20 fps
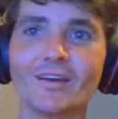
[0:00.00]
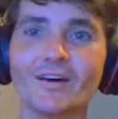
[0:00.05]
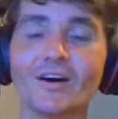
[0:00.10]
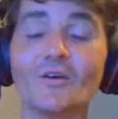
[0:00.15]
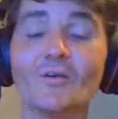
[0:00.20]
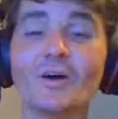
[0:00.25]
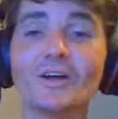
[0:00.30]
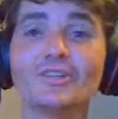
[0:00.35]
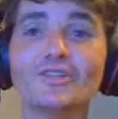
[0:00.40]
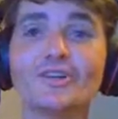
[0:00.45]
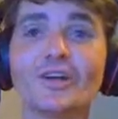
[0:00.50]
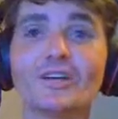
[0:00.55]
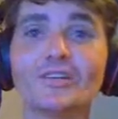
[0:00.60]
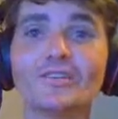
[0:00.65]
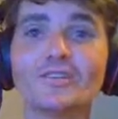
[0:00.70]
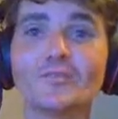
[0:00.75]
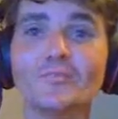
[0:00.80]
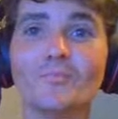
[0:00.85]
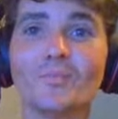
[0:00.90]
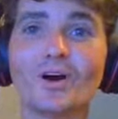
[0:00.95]
Oh, I tried
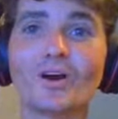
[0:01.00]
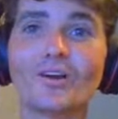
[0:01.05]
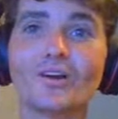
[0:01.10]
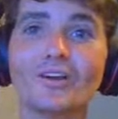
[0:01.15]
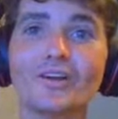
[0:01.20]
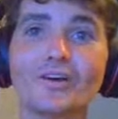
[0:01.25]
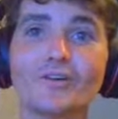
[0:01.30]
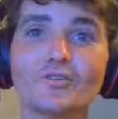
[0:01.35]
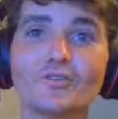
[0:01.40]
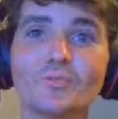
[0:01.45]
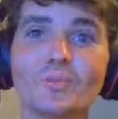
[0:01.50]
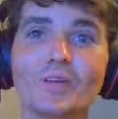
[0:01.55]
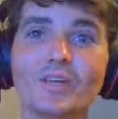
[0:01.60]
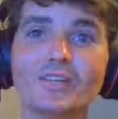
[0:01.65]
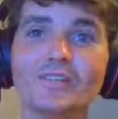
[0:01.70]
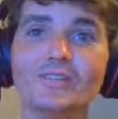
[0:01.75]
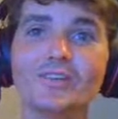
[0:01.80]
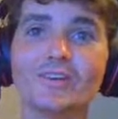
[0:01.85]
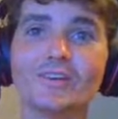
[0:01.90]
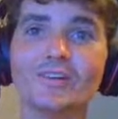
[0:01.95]
some Mario's
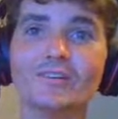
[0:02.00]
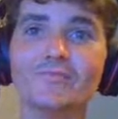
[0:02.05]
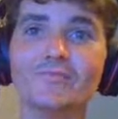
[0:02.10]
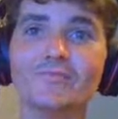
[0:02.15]
pizza.